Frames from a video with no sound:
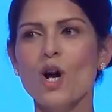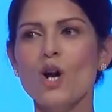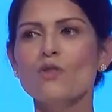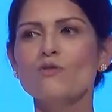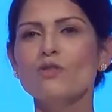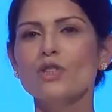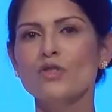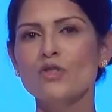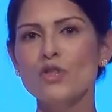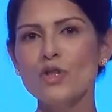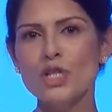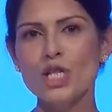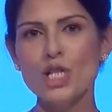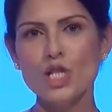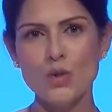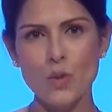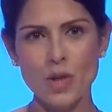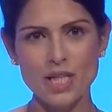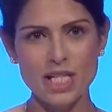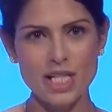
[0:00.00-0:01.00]
Recruiting
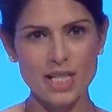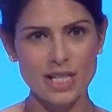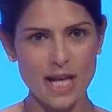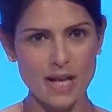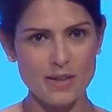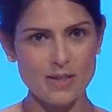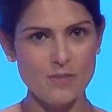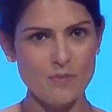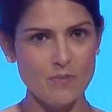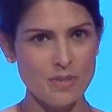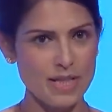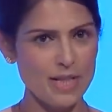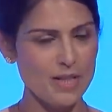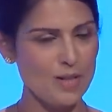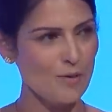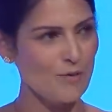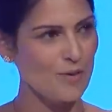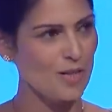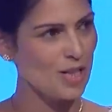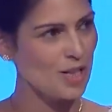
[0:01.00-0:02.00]
20,000 police
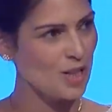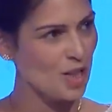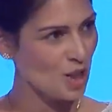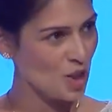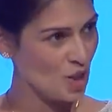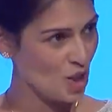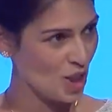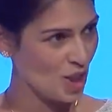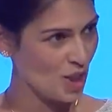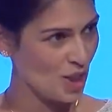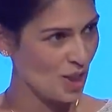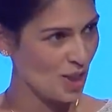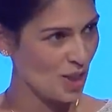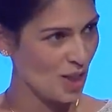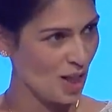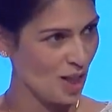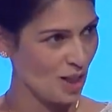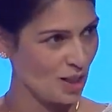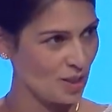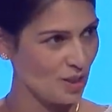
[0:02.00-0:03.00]
officers is just the
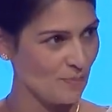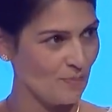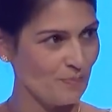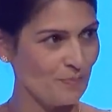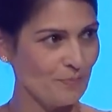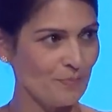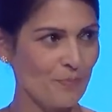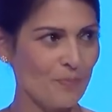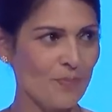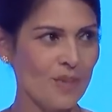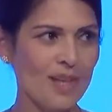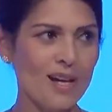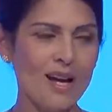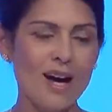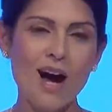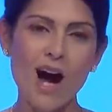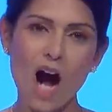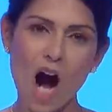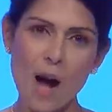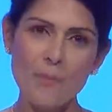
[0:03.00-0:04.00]
start.
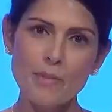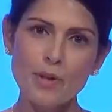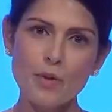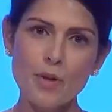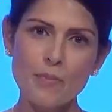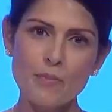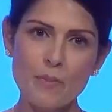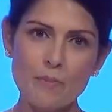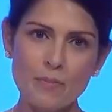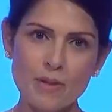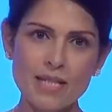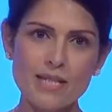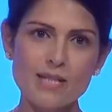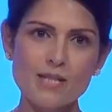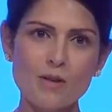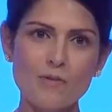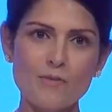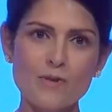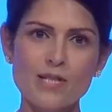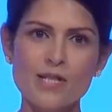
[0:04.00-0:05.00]
I'm equipping police
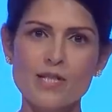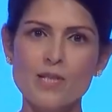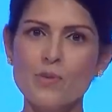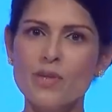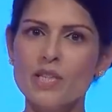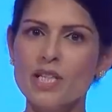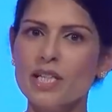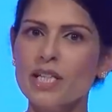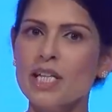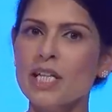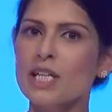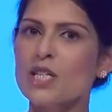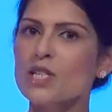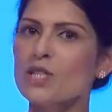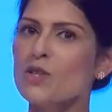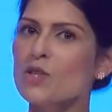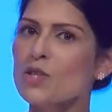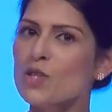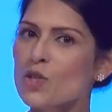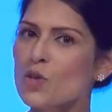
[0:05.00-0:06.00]
officers with the kit
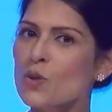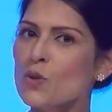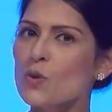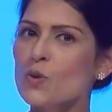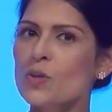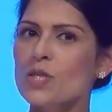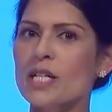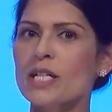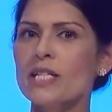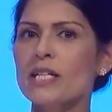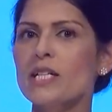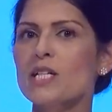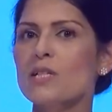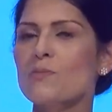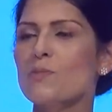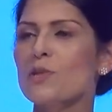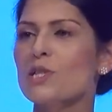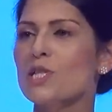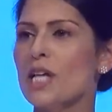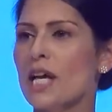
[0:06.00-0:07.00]
and the tools they need to
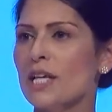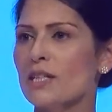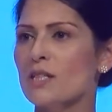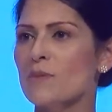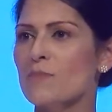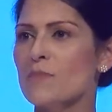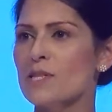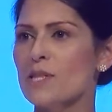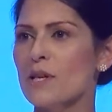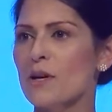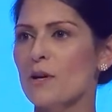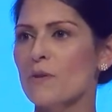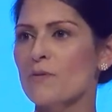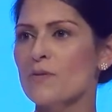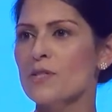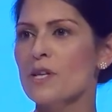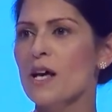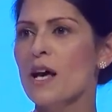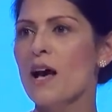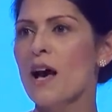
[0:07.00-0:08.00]
protect
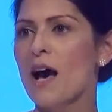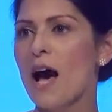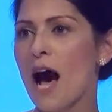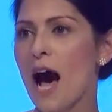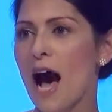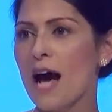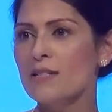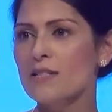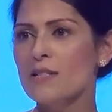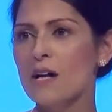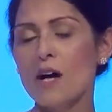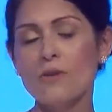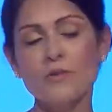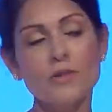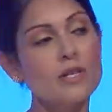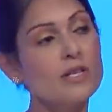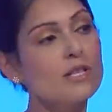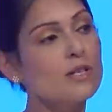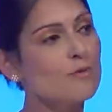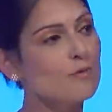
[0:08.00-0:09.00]
themselves and
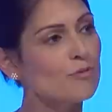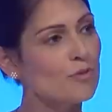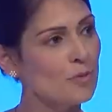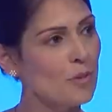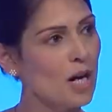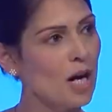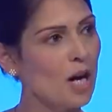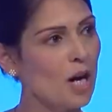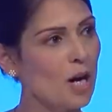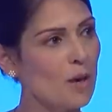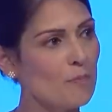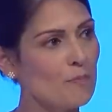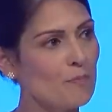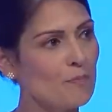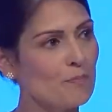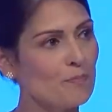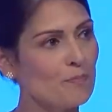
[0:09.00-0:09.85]
others from harm.